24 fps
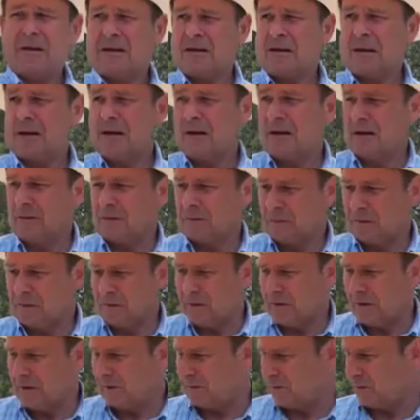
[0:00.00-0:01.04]
Now, we do
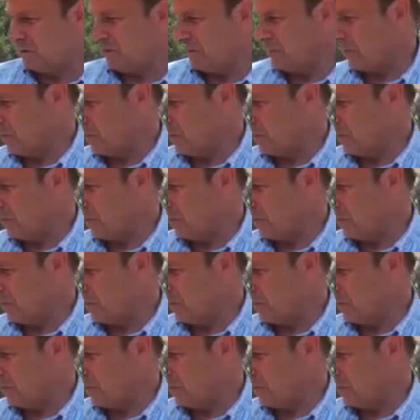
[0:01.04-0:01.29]
have a little